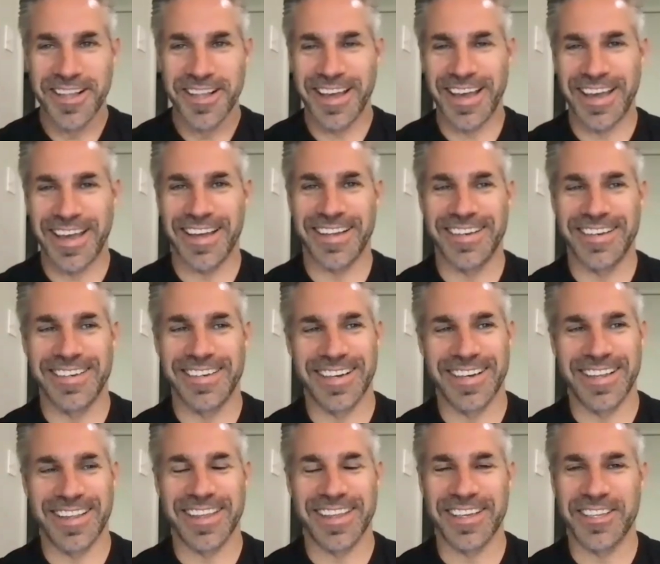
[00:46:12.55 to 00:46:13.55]
And
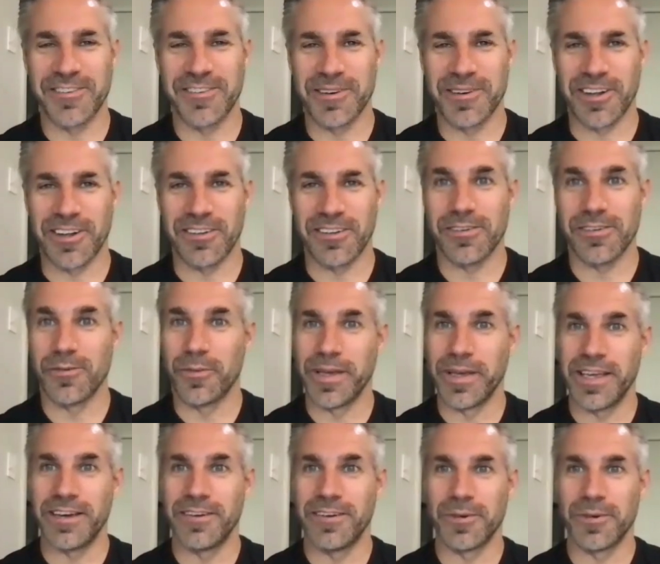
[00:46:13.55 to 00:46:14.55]
thank you all.
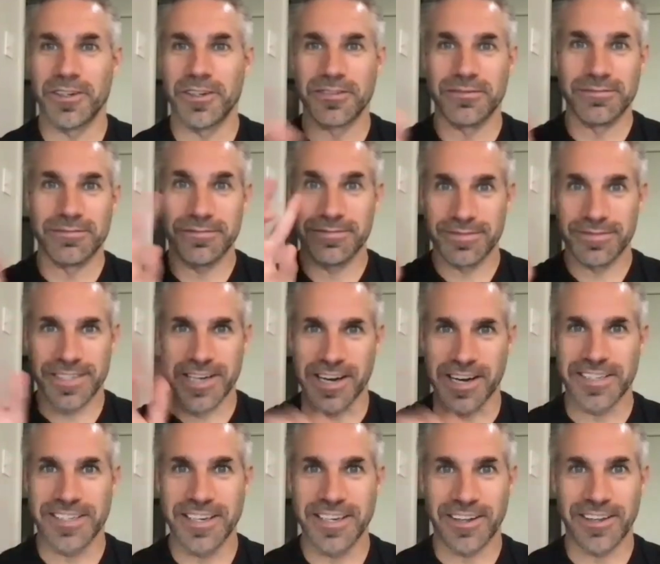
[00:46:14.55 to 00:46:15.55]
We will
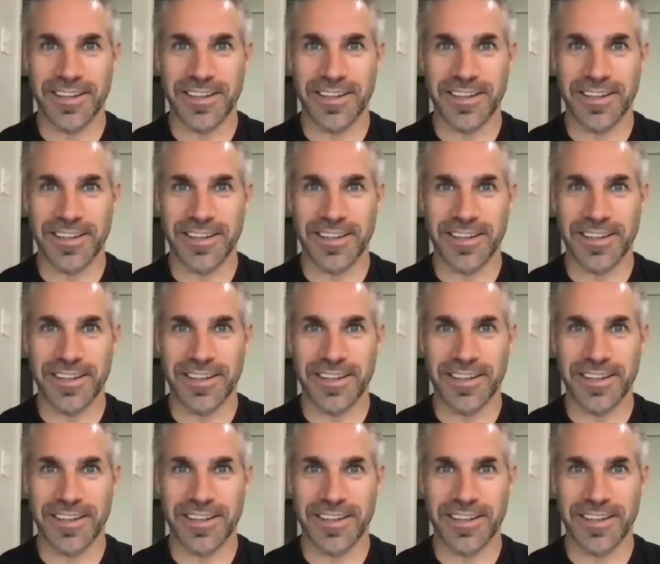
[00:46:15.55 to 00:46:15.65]
talk to you all